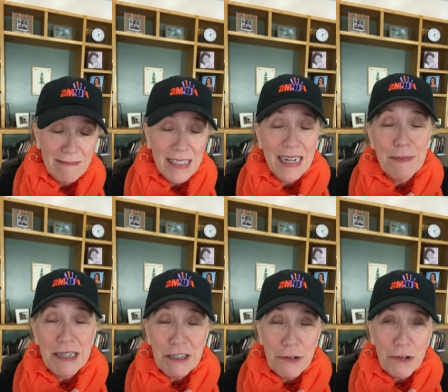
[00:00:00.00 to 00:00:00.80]
did I
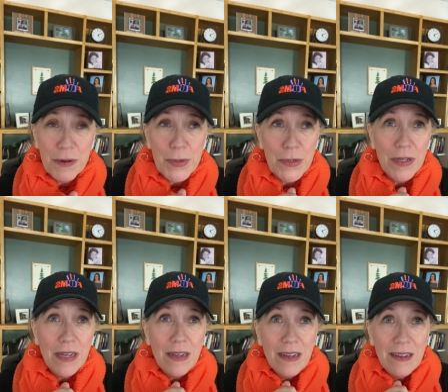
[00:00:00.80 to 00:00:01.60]
mention horrible,
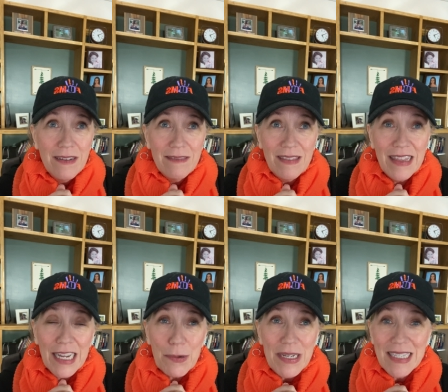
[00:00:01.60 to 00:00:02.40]

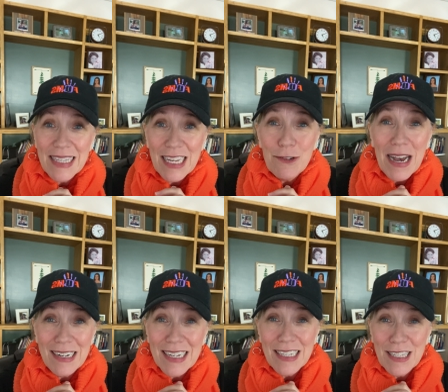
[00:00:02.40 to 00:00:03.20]
liquids that you
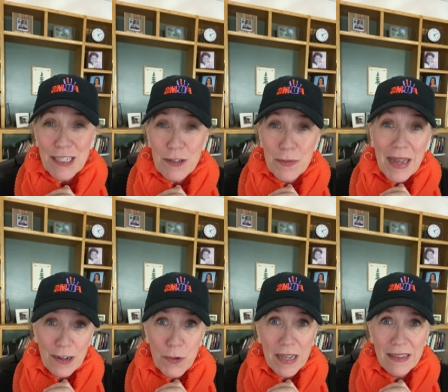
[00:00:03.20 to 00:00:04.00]
had to consume
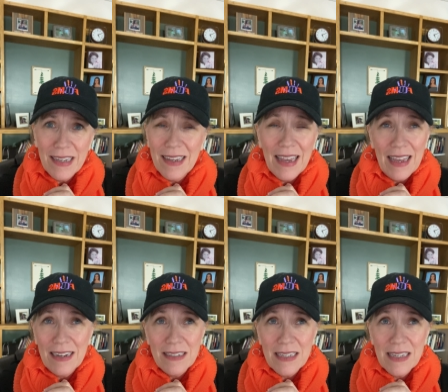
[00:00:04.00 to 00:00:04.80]
and quickly,
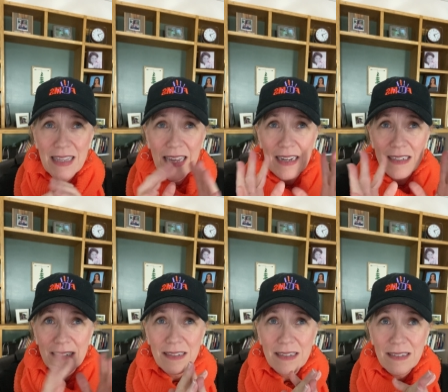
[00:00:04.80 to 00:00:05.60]
and
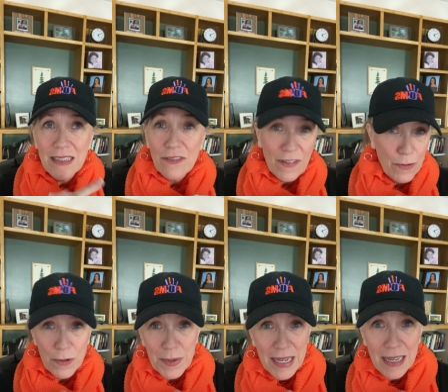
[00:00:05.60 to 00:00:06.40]
then the fun
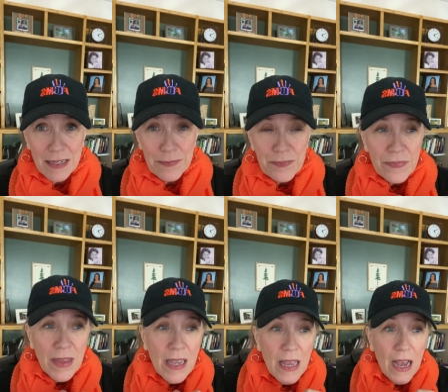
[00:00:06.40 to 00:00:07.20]
would begin
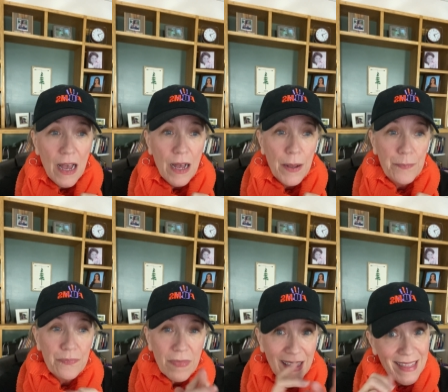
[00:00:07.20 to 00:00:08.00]

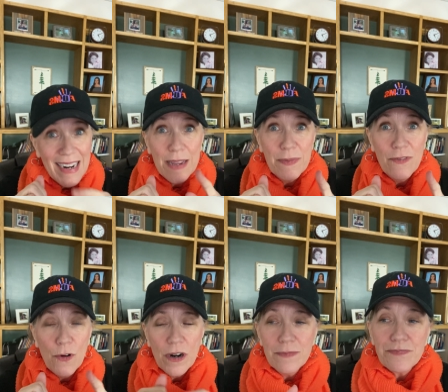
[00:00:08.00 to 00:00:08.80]
um, the night
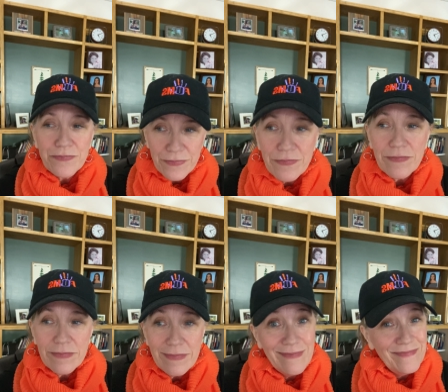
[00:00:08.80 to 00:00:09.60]
before.
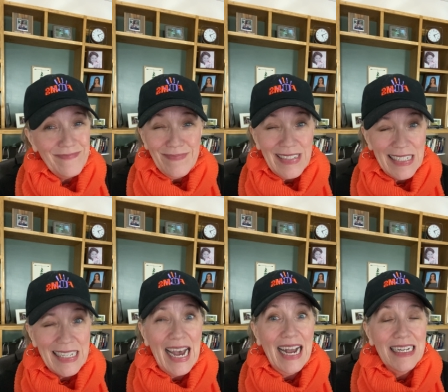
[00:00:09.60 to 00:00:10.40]

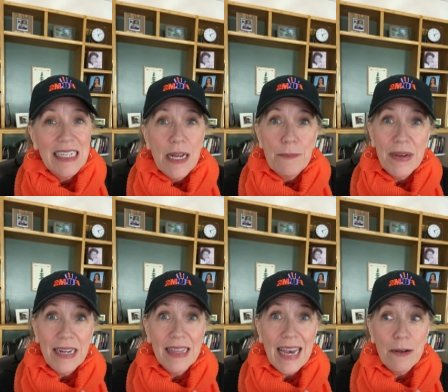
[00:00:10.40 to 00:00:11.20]
Yeah,
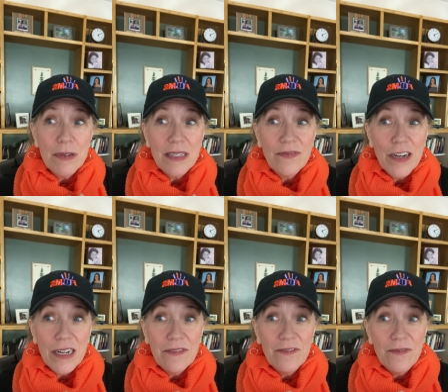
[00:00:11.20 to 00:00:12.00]
but that was
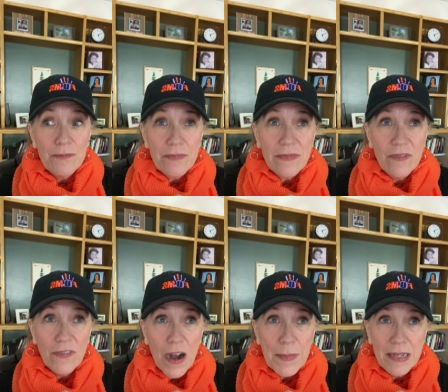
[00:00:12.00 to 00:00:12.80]
very
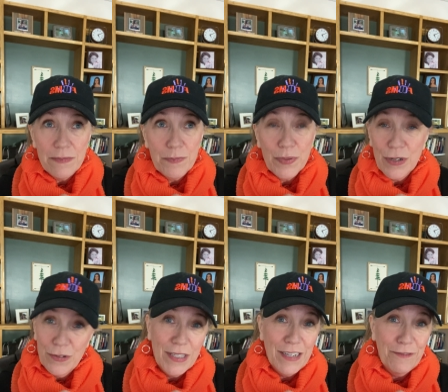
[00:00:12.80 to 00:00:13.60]
vomit
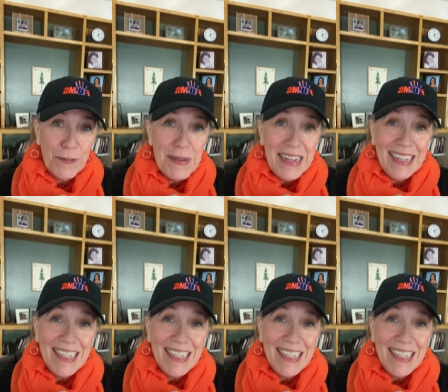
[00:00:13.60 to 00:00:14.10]
producing for me,